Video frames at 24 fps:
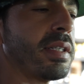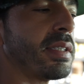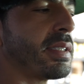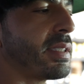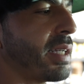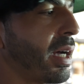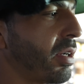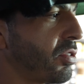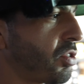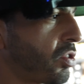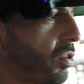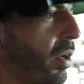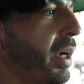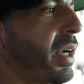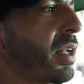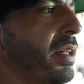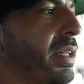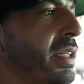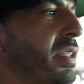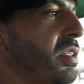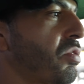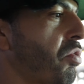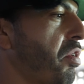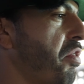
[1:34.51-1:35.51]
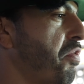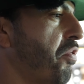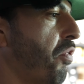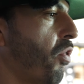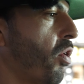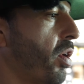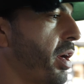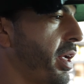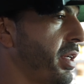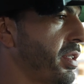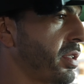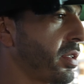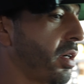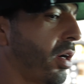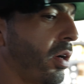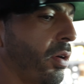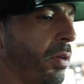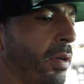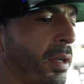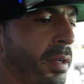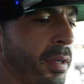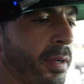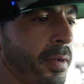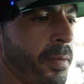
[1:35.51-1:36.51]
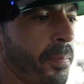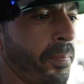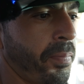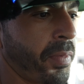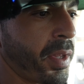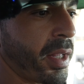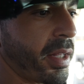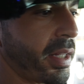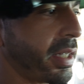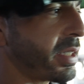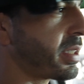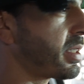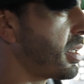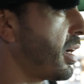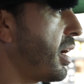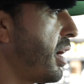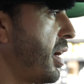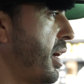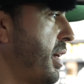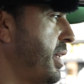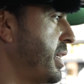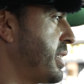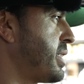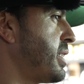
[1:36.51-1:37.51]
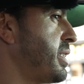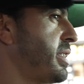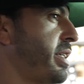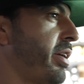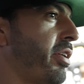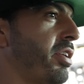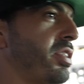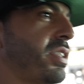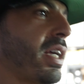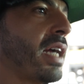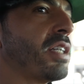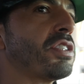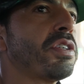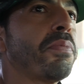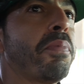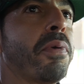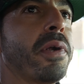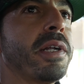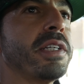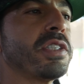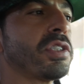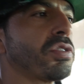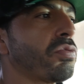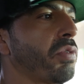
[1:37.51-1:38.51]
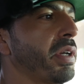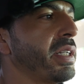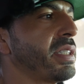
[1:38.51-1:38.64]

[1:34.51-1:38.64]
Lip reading: Sounds great on this 340. So this interior is actually pretty sweet.